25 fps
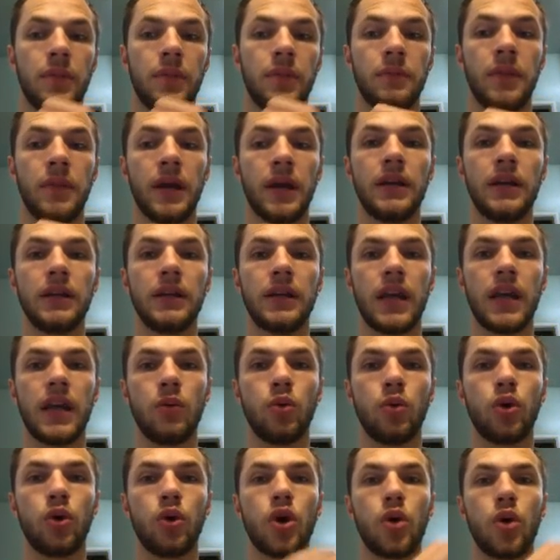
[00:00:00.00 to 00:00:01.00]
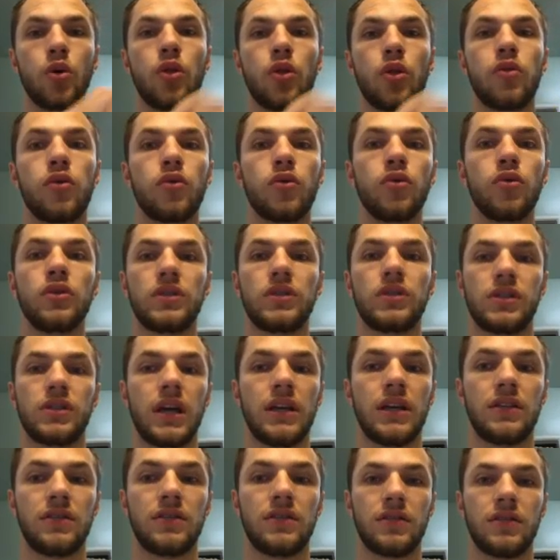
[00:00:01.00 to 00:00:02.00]
But beta decay will go through
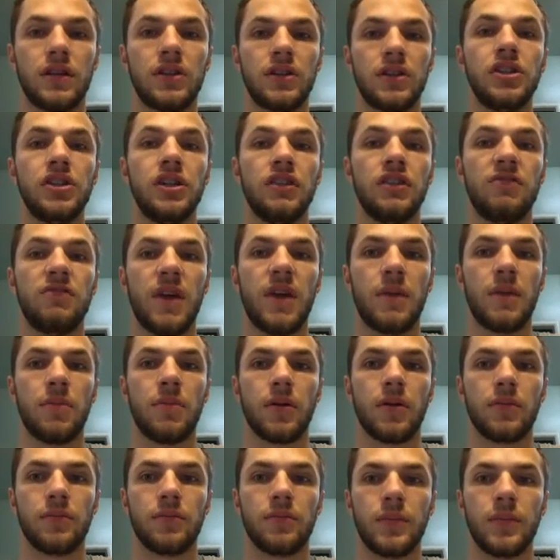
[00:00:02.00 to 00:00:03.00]
a sheet of paper.